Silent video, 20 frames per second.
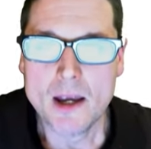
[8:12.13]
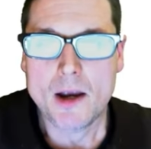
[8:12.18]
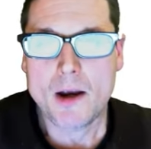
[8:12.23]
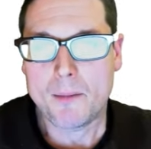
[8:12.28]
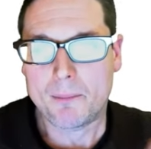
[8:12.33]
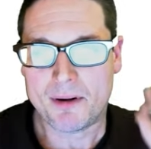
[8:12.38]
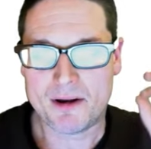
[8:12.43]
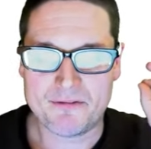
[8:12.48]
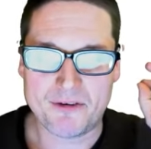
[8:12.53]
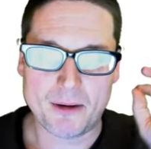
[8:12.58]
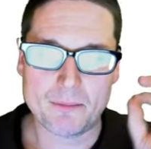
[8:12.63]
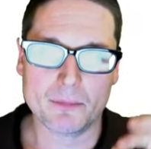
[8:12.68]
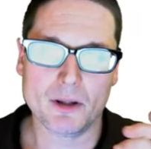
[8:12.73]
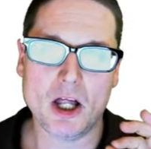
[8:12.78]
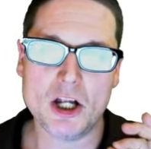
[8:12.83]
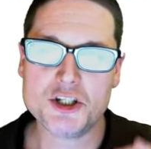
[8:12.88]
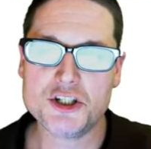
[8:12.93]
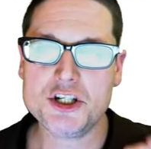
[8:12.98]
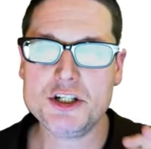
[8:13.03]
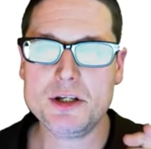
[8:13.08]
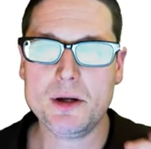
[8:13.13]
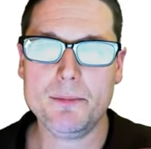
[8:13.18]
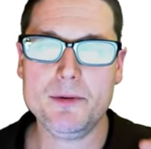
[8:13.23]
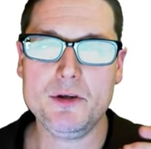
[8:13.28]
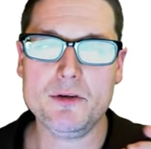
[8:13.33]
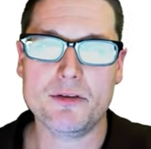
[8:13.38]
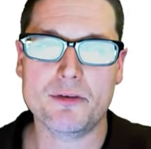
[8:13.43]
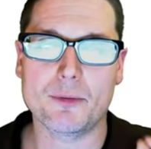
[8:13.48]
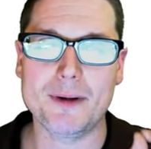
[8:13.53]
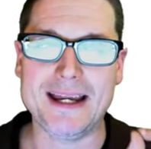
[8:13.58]
But if I'm launching
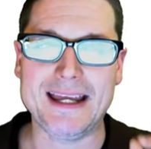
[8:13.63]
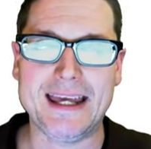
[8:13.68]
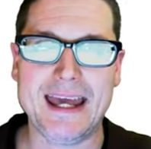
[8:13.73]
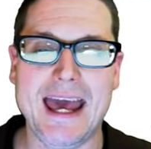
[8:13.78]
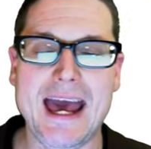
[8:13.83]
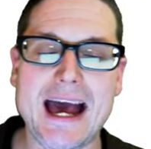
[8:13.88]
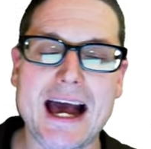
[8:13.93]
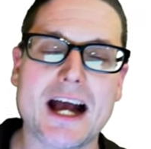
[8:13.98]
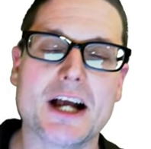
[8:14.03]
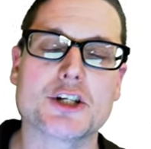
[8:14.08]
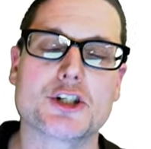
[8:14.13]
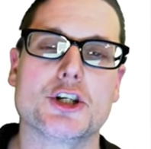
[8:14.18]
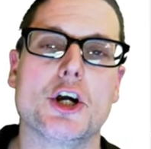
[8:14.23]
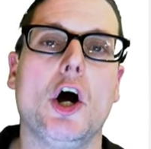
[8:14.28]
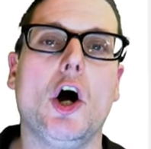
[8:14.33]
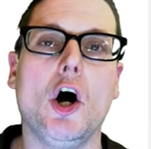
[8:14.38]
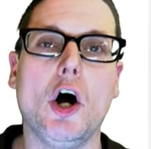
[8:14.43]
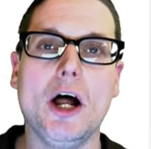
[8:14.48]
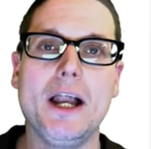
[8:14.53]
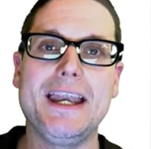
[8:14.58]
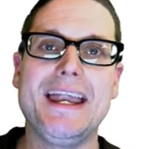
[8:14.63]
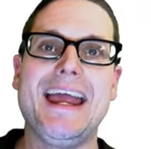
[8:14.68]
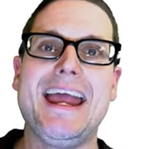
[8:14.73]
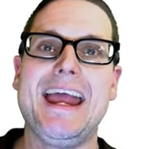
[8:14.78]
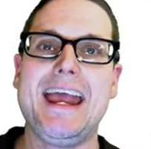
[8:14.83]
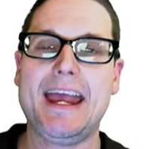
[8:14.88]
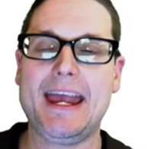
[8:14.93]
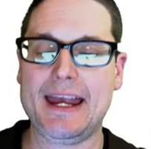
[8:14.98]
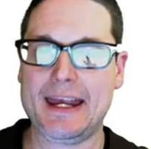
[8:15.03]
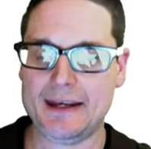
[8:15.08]
W3 Cache on
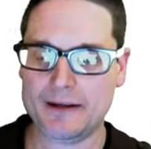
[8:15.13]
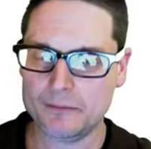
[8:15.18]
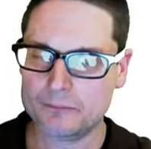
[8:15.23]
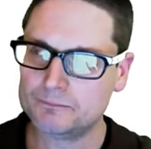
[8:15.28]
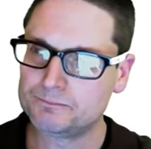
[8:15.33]
a,